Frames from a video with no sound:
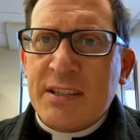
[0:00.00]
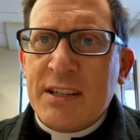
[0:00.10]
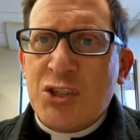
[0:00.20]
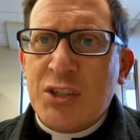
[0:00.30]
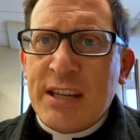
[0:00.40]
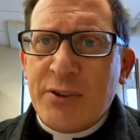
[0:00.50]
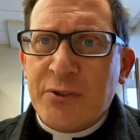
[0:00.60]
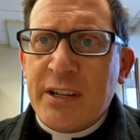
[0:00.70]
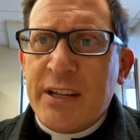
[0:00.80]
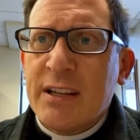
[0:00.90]
in each
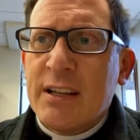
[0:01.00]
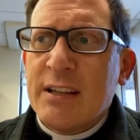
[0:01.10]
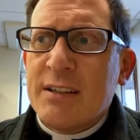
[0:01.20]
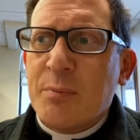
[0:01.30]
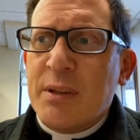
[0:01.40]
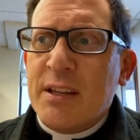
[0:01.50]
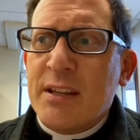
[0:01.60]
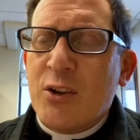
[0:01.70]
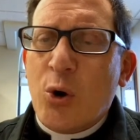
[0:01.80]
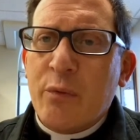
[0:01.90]
deanery to
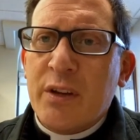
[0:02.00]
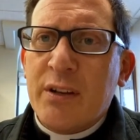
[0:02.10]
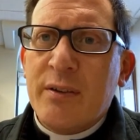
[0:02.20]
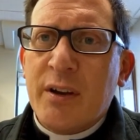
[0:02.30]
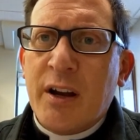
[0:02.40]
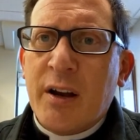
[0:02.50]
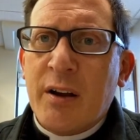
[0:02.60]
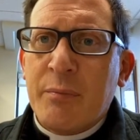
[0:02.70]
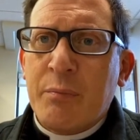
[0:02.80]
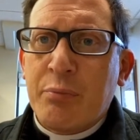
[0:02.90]
be COVID
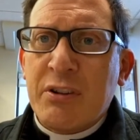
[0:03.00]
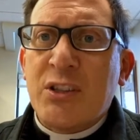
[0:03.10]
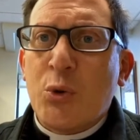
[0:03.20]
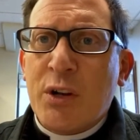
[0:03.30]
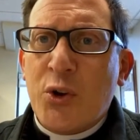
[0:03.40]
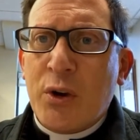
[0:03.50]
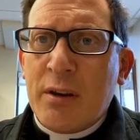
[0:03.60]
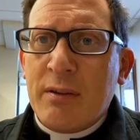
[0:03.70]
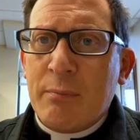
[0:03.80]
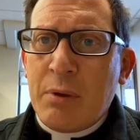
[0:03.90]
priests who would
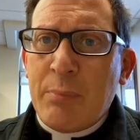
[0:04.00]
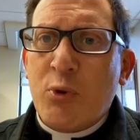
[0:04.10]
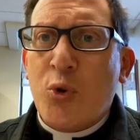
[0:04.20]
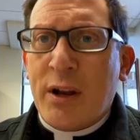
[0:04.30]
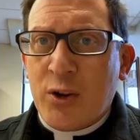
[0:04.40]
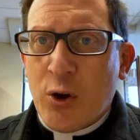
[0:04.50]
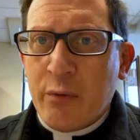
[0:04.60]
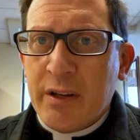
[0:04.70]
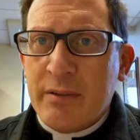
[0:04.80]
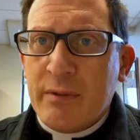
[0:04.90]
anoint people who had
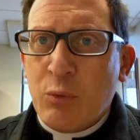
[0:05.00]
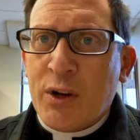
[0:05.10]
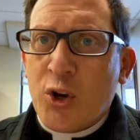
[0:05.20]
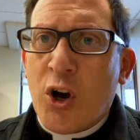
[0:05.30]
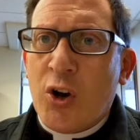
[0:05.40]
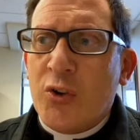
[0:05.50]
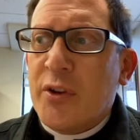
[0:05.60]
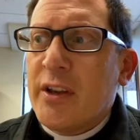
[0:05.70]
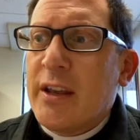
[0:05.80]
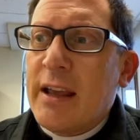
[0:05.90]
COVID when called.
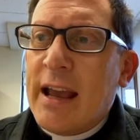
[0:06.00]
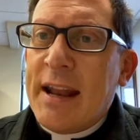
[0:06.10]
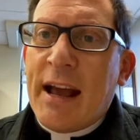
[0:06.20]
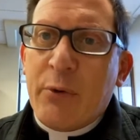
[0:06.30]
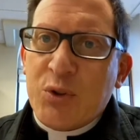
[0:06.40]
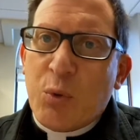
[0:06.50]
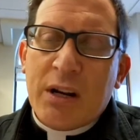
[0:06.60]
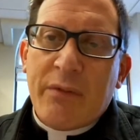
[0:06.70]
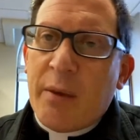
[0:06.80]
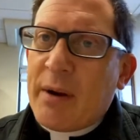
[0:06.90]
And I was
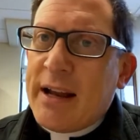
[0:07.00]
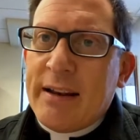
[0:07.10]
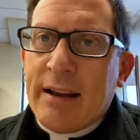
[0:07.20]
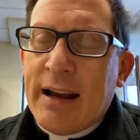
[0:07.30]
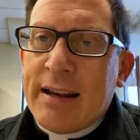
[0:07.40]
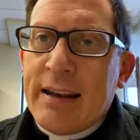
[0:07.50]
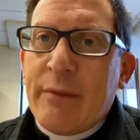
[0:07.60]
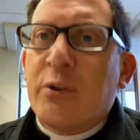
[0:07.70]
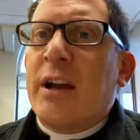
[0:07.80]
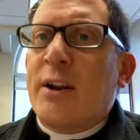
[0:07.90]
one of them, but I
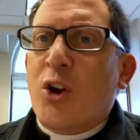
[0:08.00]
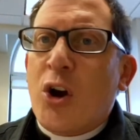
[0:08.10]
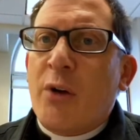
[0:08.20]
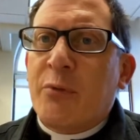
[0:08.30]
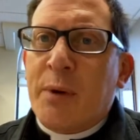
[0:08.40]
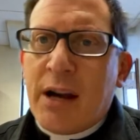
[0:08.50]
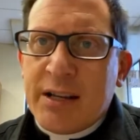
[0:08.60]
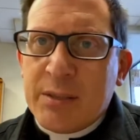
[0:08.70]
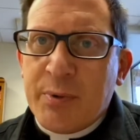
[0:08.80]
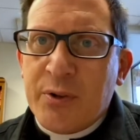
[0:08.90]
never had a call from a
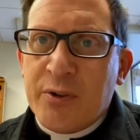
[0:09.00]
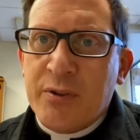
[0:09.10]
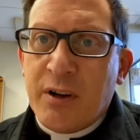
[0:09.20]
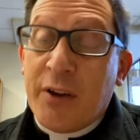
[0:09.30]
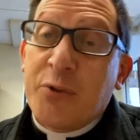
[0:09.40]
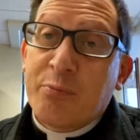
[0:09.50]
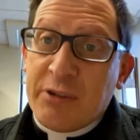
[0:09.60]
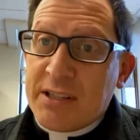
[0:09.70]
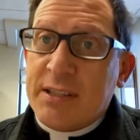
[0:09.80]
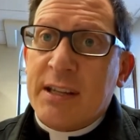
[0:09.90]
hospital. Other
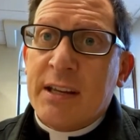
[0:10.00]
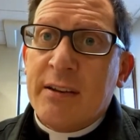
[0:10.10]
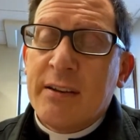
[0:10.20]
priests did.